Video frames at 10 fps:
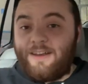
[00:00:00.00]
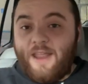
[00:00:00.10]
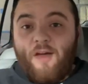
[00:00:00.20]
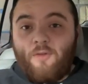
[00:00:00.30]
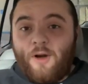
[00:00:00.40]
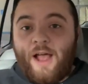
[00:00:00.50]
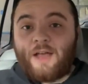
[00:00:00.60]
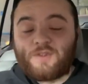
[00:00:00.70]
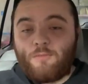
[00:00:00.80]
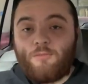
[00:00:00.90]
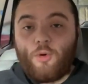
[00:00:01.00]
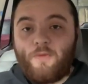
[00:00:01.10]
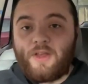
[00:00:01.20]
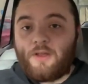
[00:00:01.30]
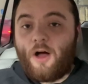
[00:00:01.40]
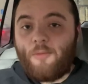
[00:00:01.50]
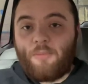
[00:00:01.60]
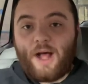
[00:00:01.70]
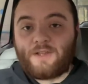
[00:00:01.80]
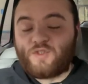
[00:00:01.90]
Never has a movie gone
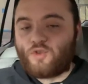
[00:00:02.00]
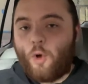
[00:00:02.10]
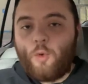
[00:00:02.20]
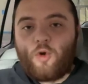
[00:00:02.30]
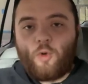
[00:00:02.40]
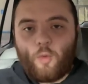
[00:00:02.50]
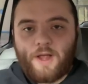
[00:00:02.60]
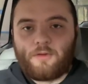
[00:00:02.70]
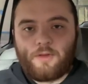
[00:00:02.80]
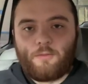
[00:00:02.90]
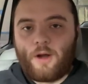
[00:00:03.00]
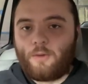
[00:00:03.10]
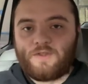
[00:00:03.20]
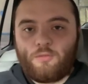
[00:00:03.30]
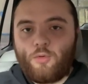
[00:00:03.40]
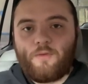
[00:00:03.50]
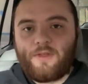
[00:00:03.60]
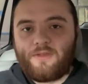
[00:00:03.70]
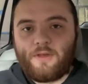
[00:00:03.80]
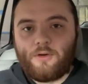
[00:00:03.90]
by so quickly when I was in a
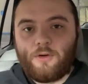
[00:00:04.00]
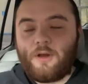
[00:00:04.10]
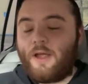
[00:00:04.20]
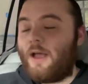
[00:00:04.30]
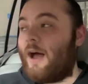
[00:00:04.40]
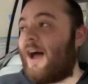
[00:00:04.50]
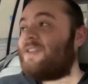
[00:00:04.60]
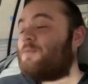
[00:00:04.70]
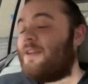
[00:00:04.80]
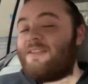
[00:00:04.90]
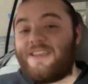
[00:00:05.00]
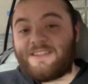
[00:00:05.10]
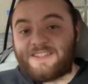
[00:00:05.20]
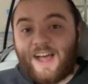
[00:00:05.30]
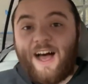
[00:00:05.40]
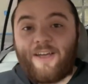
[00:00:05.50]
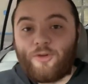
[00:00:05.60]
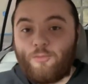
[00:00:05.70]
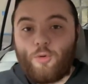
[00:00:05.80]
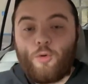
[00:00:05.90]
movie theater. I spent the
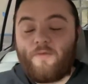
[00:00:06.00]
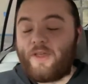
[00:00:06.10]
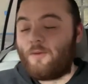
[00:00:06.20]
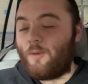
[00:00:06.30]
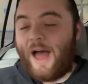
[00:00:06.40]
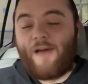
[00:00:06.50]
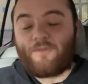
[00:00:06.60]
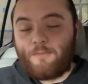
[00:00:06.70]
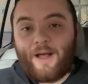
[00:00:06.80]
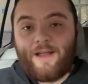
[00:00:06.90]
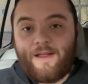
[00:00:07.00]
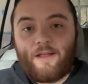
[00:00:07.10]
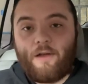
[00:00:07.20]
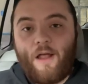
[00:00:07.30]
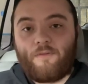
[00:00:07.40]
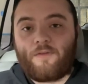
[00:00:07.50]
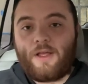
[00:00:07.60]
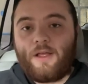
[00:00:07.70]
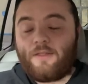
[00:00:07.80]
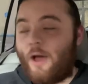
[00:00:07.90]
entire movie laughing my head off.
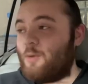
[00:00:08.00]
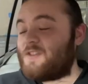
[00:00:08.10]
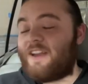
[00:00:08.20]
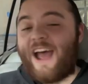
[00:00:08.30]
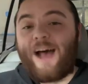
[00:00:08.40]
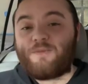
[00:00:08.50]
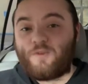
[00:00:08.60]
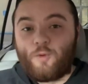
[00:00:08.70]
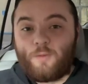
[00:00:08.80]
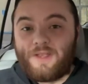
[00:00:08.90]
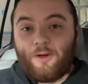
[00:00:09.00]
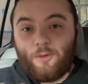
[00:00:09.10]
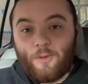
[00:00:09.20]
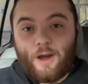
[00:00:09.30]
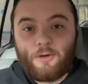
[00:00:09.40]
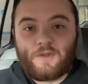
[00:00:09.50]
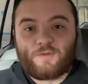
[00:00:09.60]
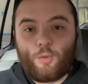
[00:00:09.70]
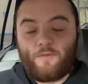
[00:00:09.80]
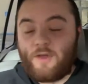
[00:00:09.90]
That was an absolutely
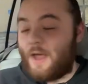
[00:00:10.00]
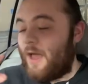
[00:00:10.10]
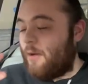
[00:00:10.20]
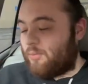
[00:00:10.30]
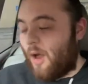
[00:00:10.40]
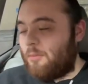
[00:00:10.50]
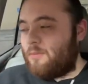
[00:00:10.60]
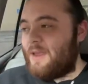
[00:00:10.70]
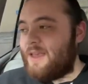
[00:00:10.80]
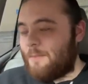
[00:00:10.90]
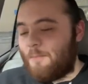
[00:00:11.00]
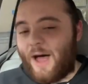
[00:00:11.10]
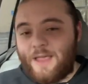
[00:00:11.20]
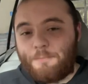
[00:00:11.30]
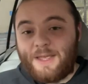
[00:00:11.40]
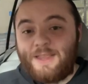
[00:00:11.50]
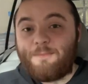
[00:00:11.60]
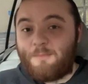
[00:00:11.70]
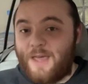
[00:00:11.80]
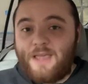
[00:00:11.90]
hilarious movie. Probably, in my
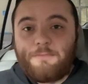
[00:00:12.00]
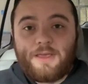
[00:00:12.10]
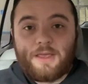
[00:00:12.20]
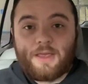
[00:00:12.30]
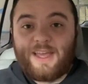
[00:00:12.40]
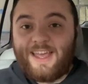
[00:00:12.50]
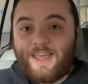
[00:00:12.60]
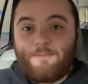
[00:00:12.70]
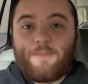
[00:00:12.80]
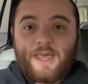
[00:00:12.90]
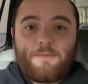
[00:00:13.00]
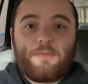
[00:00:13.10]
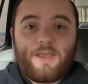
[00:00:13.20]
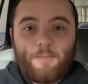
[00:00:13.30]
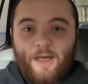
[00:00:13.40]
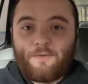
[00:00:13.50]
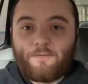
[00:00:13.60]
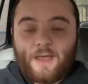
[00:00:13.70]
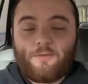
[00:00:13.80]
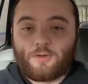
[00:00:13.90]
opinion, maybe, it may be my
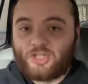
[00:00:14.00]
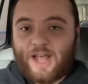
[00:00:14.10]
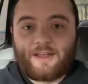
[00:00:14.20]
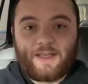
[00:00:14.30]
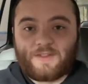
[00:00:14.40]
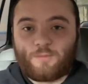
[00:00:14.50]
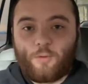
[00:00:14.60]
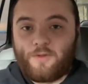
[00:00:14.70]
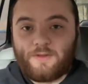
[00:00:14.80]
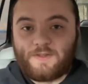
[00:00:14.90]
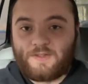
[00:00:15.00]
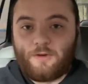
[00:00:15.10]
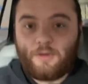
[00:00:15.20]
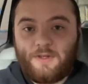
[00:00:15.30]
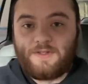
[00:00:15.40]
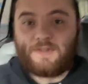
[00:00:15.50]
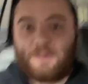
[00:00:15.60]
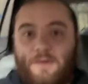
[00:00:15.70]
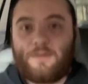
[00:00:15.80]
favorite Jackass movie in the series